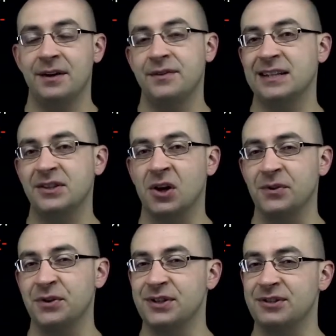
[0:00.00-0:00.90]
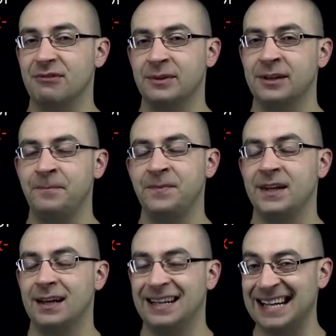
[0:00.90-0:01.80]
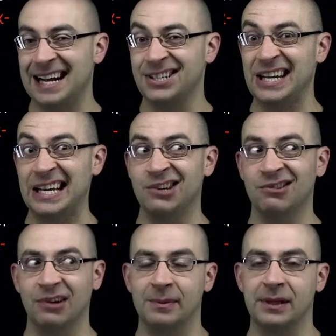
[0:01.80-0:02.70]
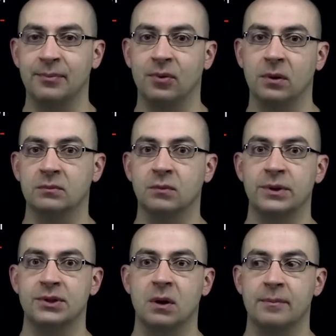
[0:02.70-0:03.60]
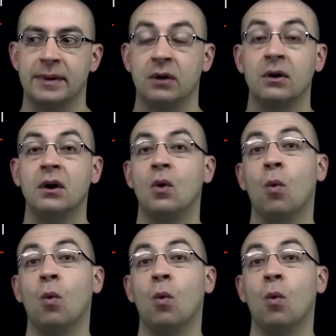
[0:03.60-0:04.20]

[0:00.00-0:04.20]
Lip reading: That's called the discriminant, and it's actually incredibly important when we talk about